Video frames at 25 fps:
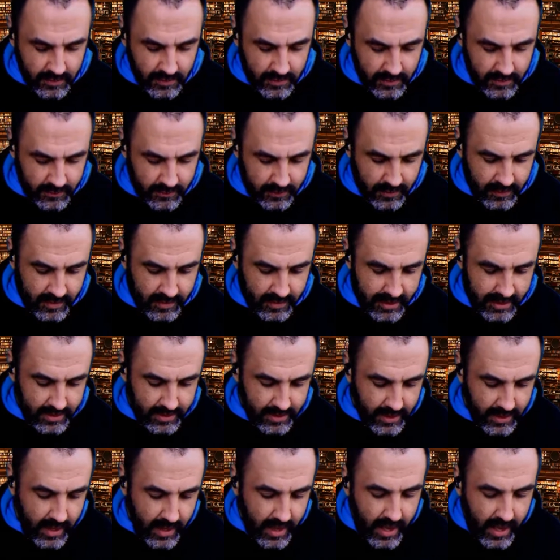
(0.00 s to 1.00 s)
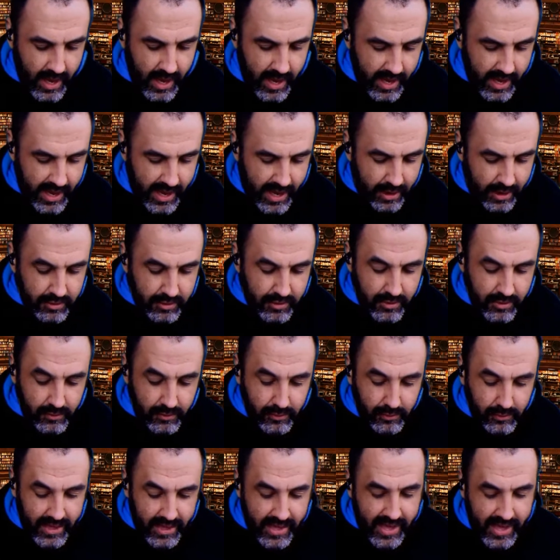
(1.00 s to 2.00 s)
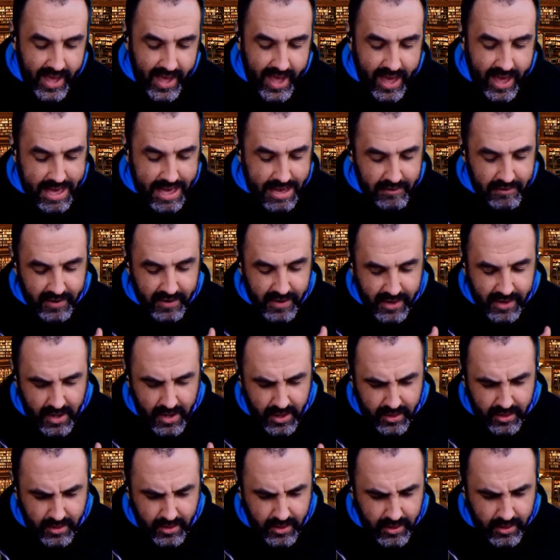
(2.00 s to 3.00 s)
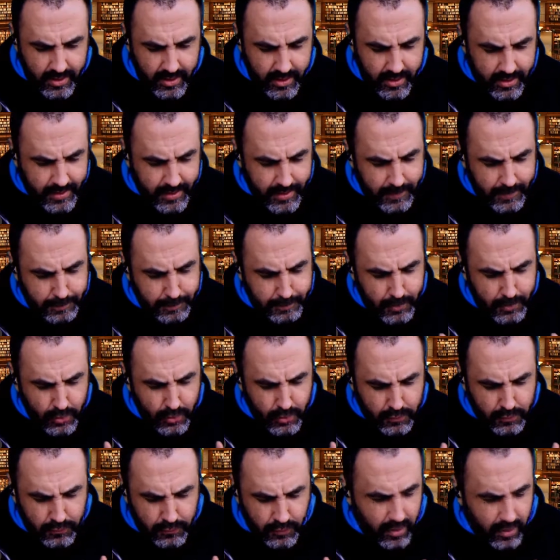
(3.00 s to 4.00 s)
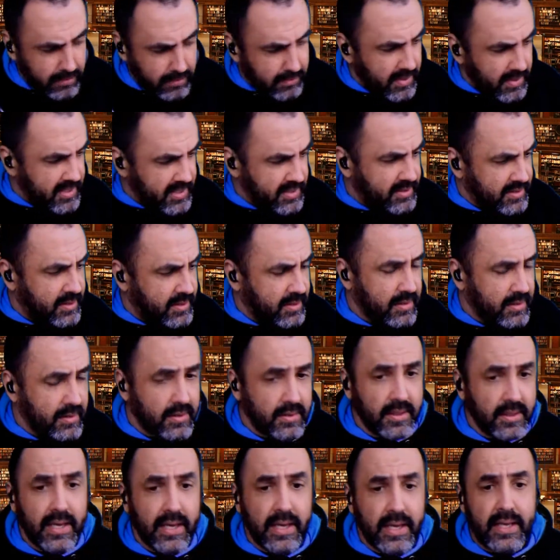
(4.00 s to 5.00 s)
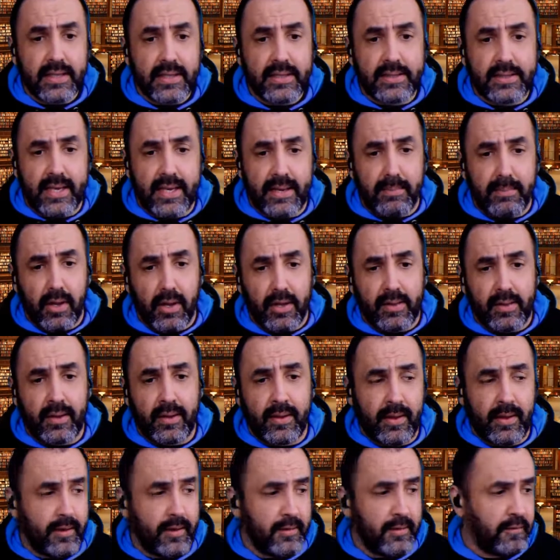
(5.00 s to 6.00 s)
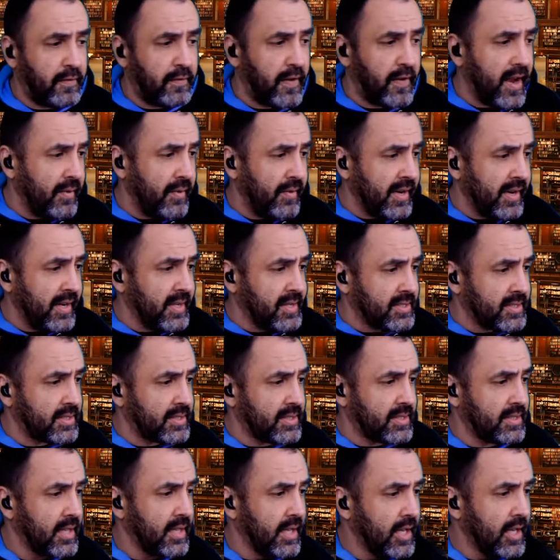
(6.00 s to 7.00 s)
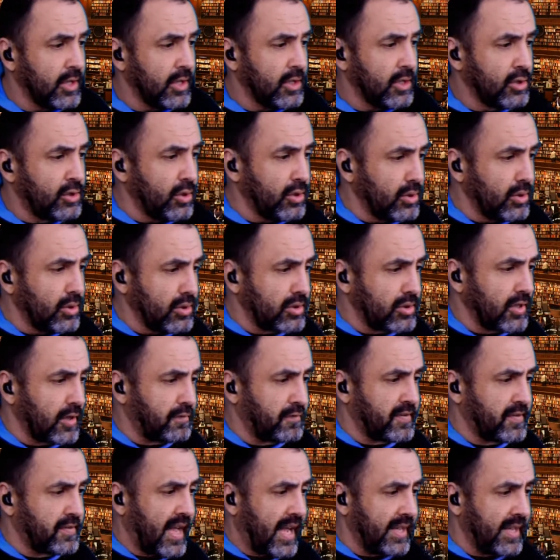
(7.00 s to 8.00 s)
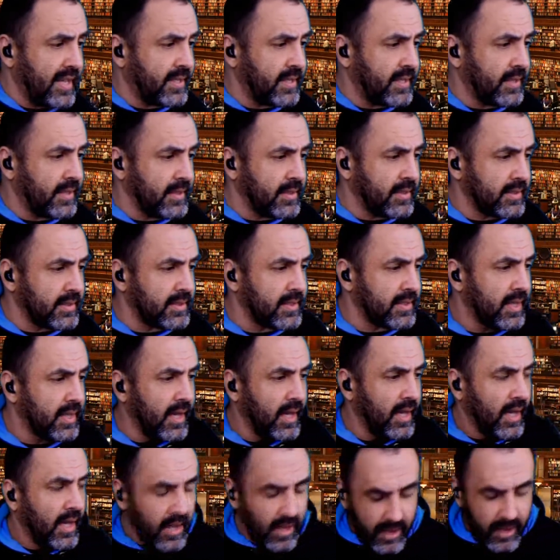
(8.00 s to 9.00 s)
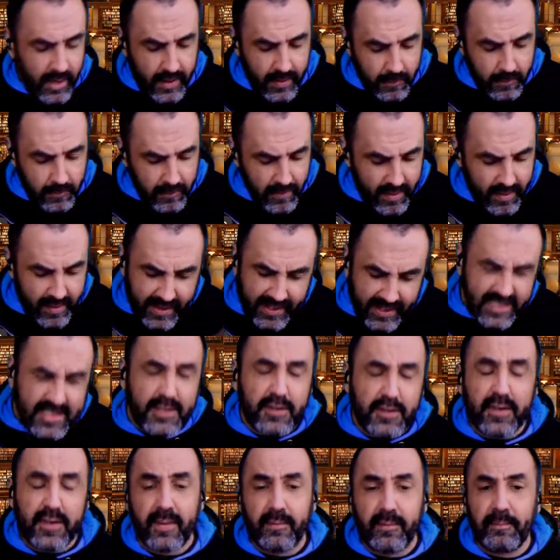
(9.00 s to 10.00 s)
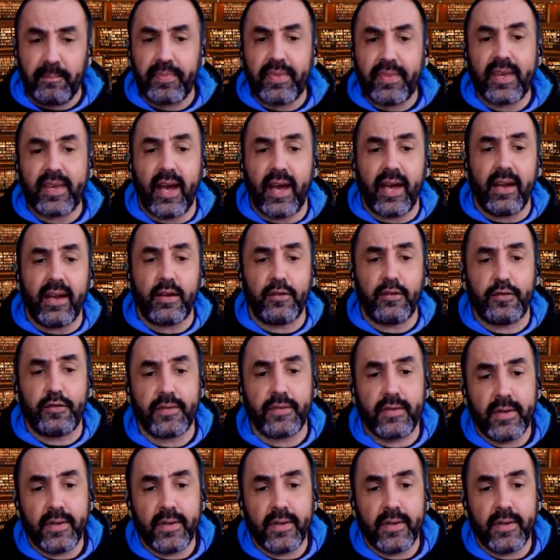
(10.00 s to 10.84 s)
for that. And now we have another book from Mr. Timothy Ferris, Tools of Titans. It's kind of